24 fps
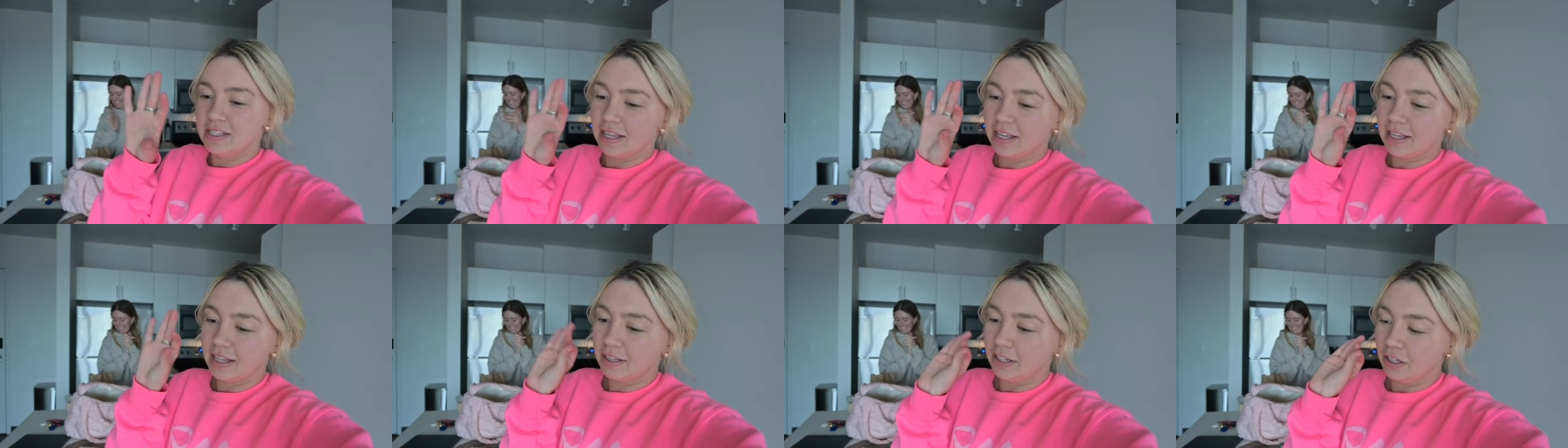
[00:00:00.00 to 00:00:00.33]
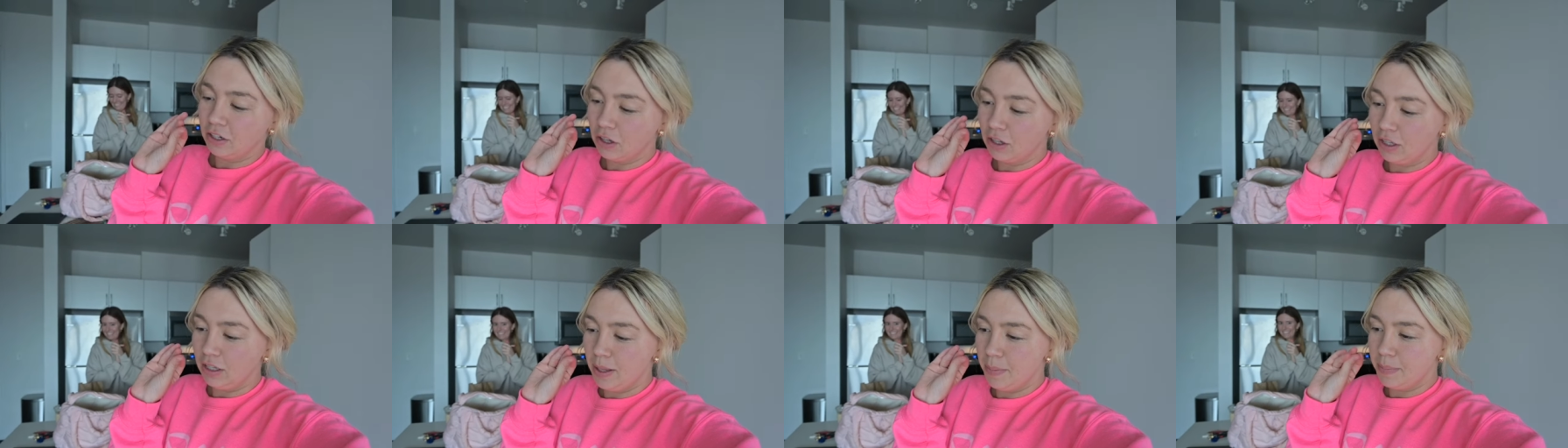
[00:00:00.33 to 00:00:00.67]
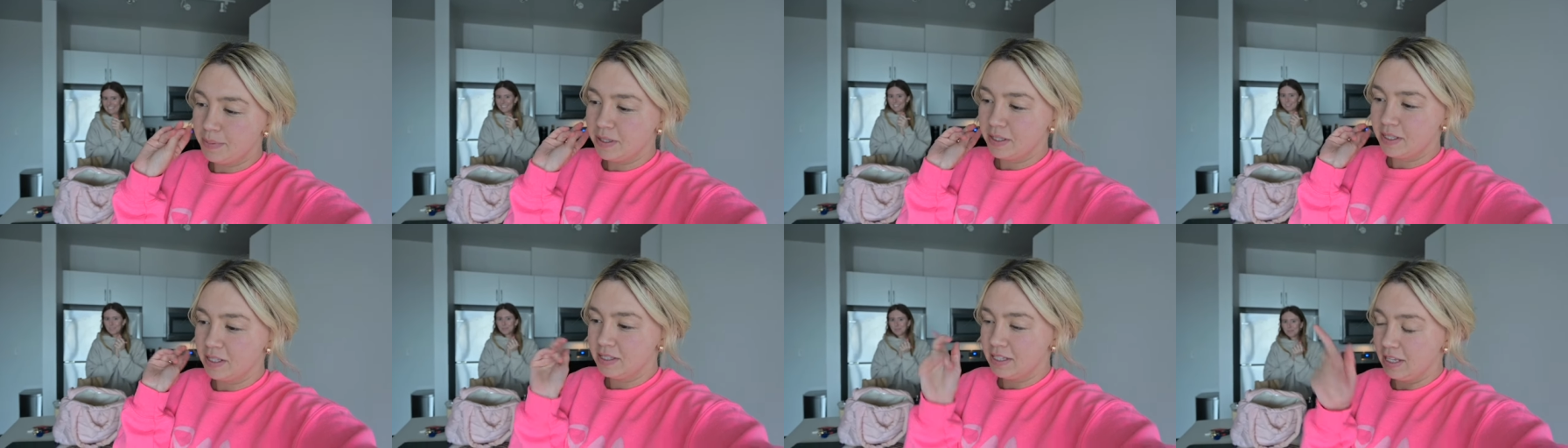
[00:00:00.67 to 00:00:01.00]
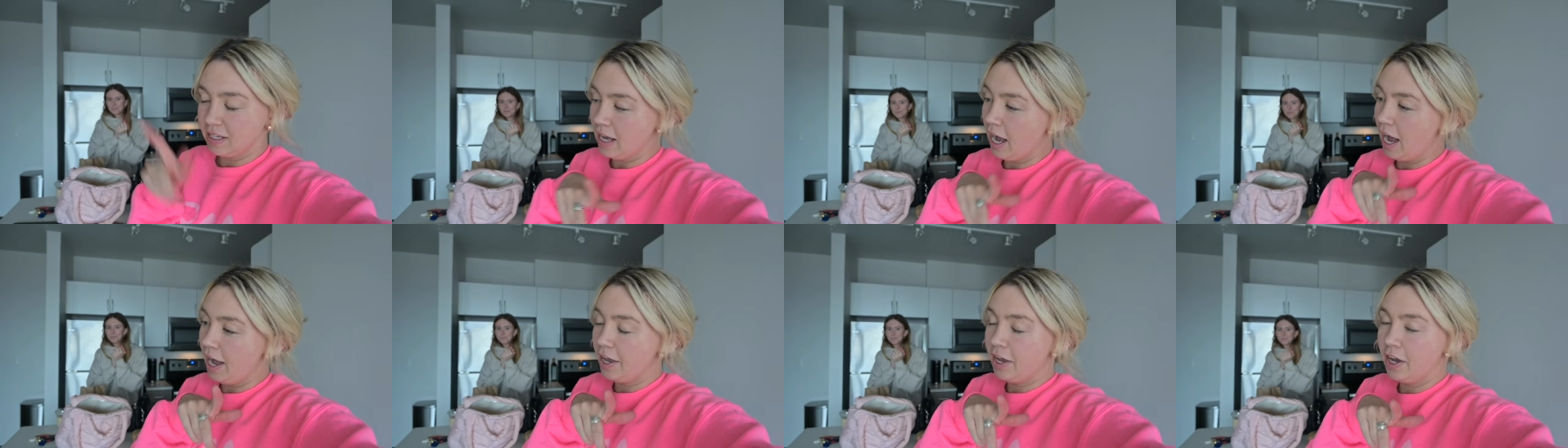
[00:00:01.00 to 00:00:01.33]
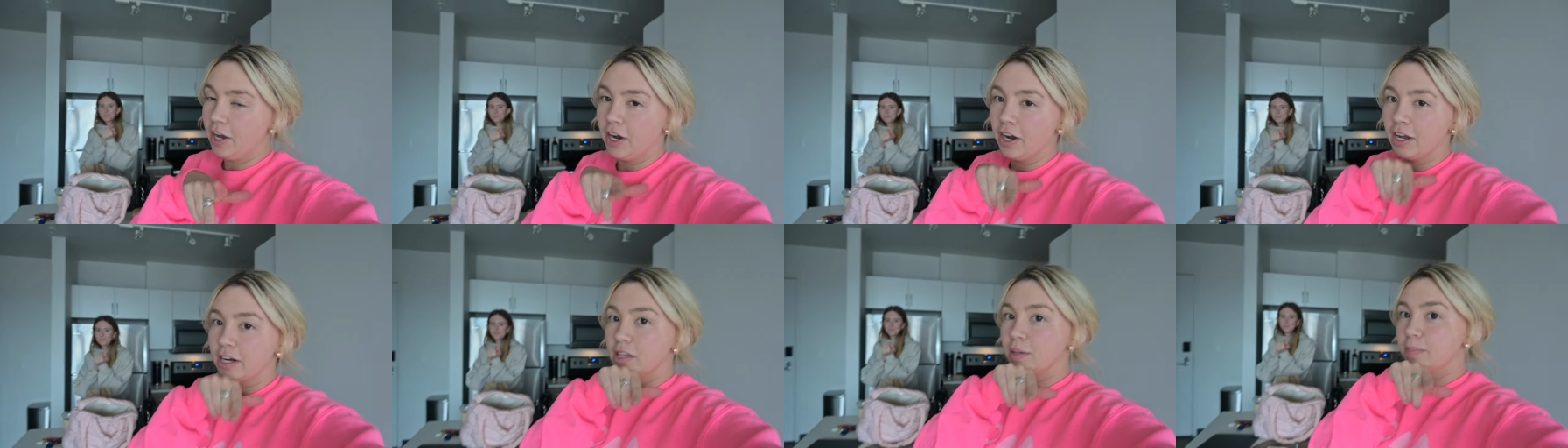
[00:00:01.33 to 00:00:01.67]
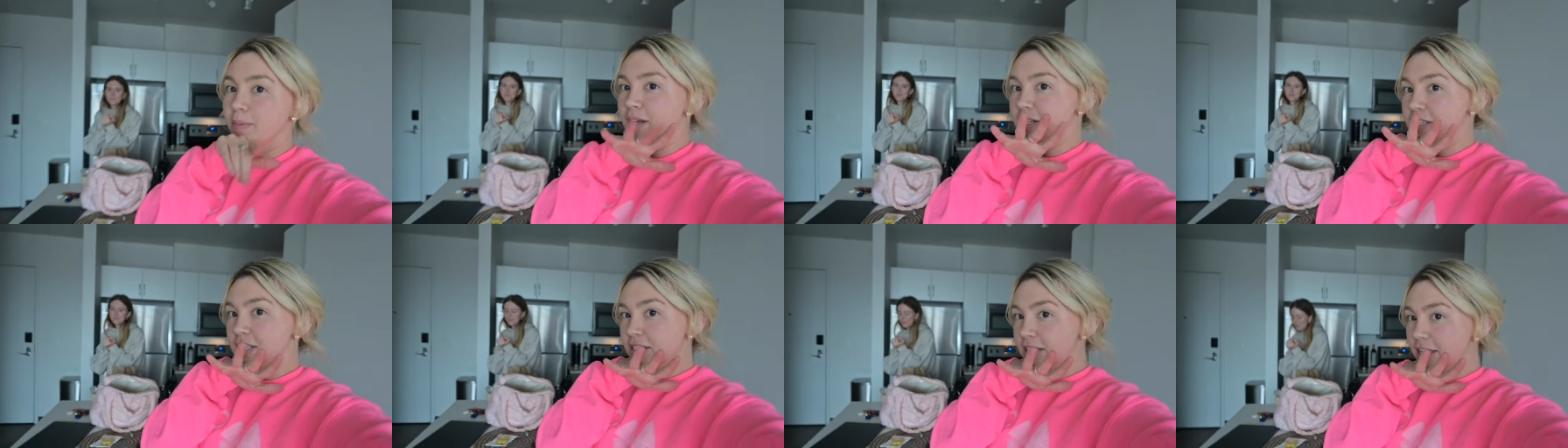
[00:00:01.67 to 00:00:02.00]
like little clips since I got here. I did the
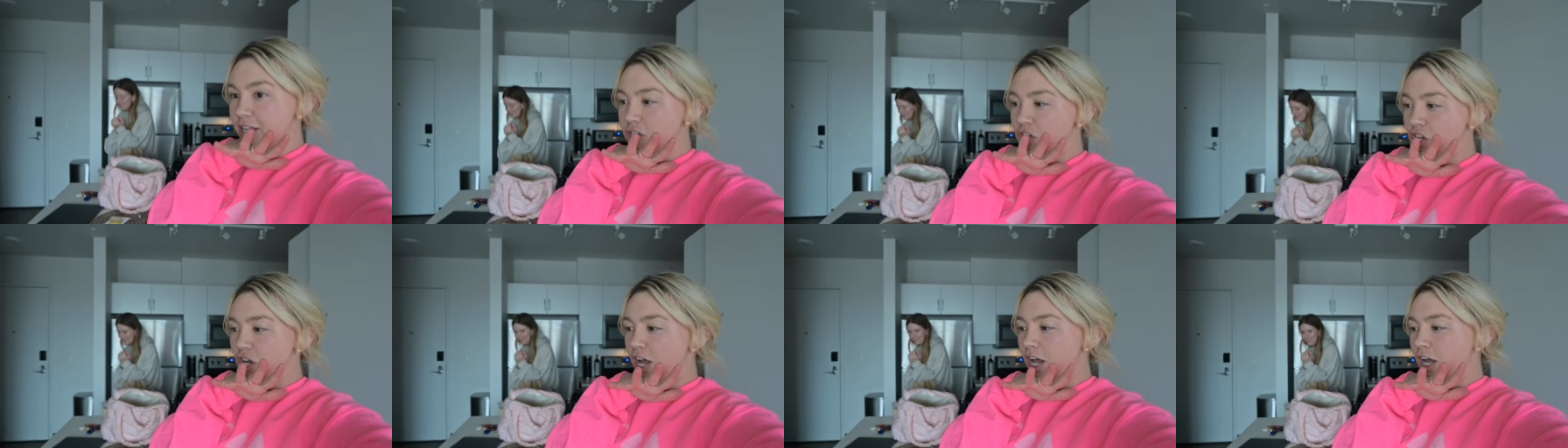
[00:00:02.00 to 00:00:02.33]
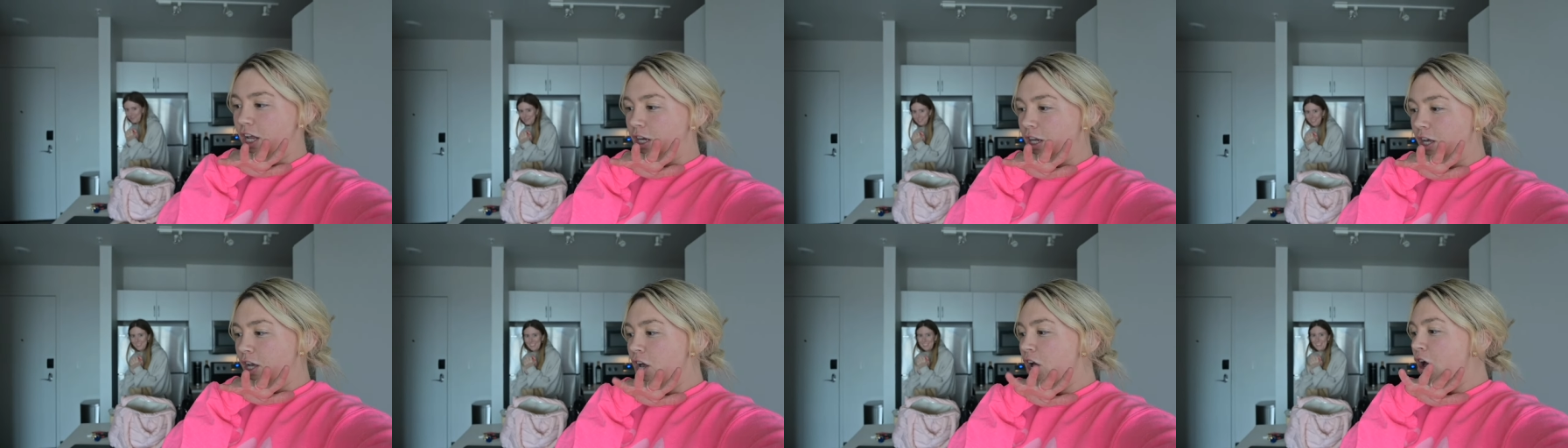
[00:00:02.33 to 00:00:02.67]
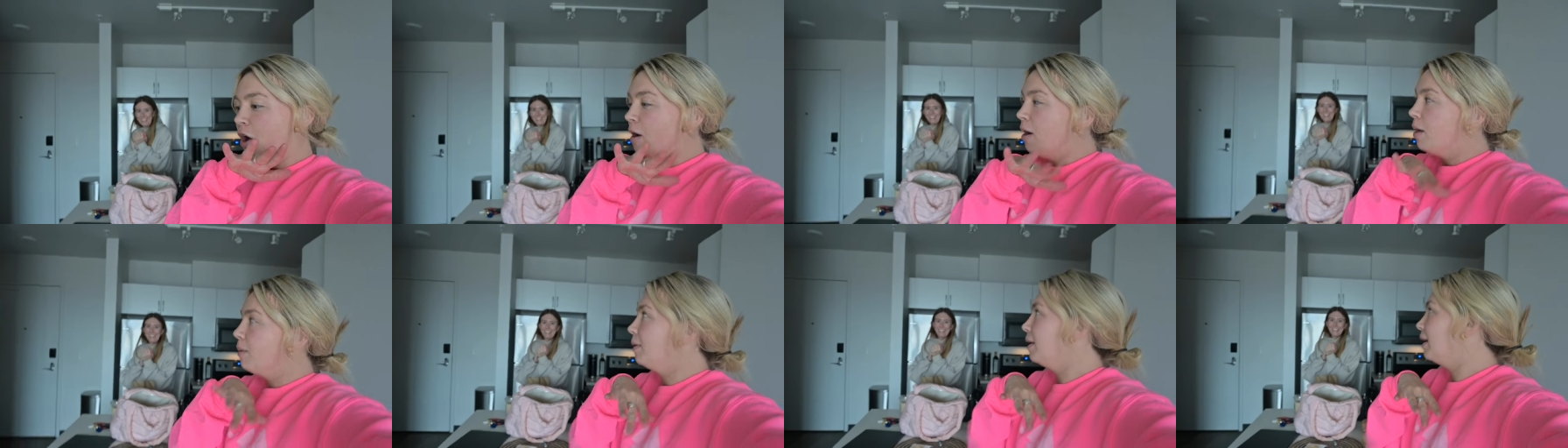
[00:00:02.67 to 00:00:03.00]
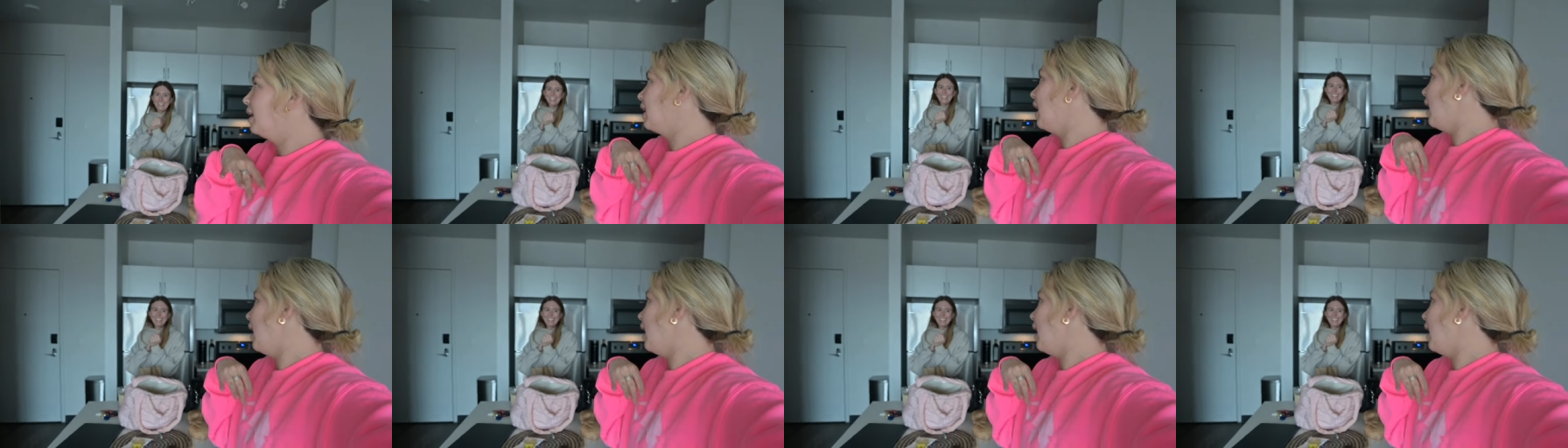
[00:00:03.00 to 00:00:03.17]
presentation. We went and